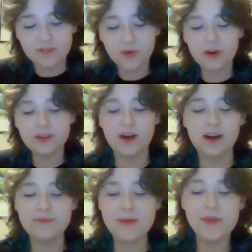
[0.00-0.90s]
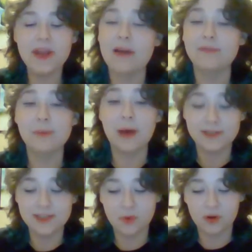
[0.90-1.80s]
For a lot of people that come from
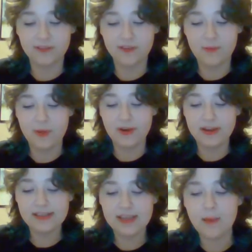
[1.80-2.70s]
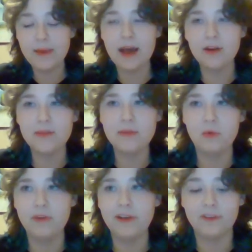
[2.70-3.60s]
unsupportive communities, coming out can be
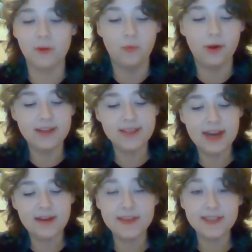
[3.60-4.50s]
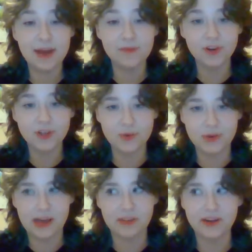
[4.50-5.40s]
moving from one state of discomfort to
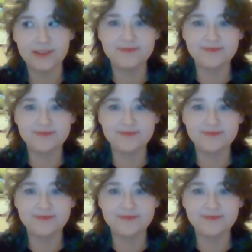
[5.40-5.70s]
another.